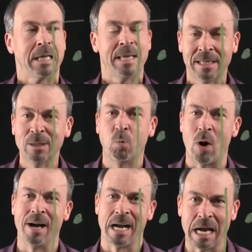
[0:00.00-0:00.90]
this is
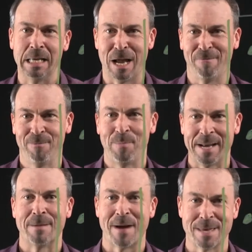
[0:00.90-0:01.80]
why I love
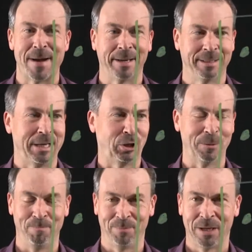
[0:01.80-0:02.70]
being a mathematics teacher,